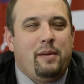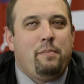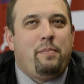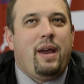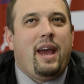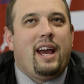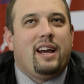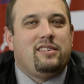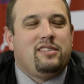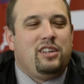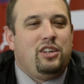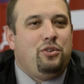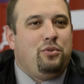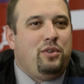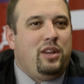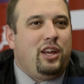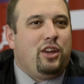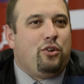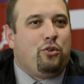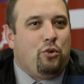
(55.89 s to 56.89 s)
impacts a
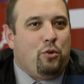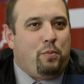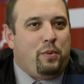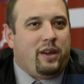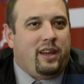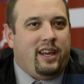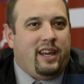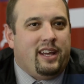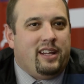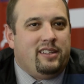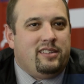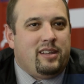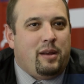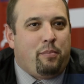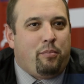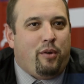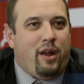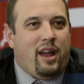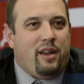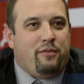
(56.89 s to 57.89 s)
unique group of kids
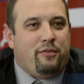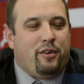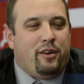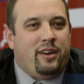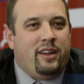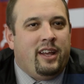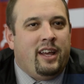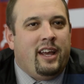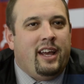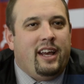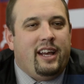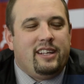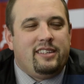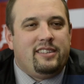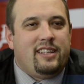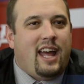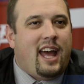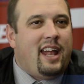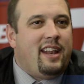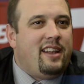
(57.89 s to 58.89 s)
at Bradford.
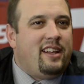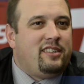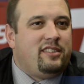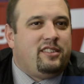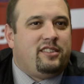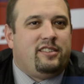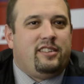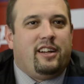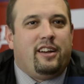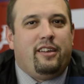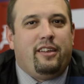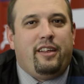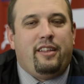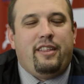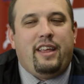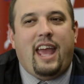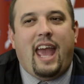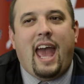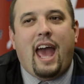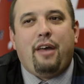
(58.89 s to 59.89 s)
It's not necessarily
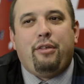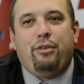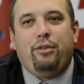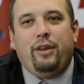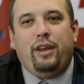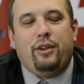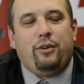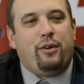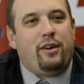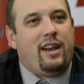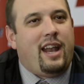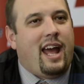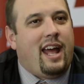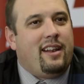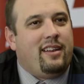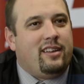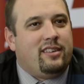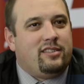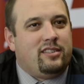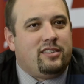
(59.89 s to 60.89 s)
the athlete or
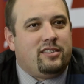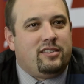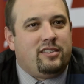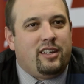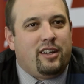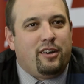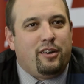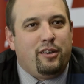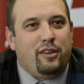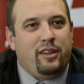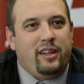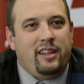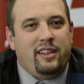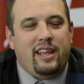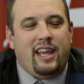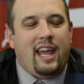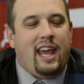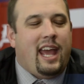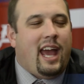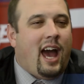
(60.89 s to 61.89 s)
not necessarily
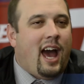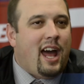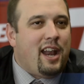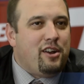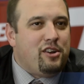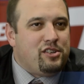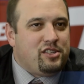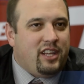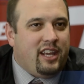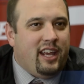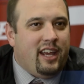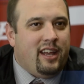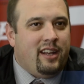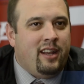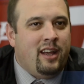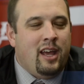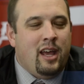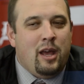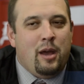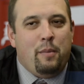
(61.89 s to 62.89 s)
the honors kid,
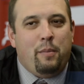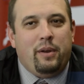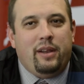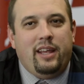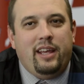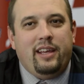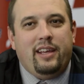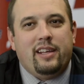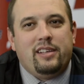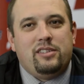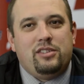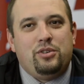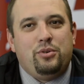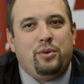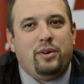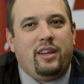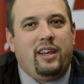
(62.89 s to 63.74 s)
but he gets to a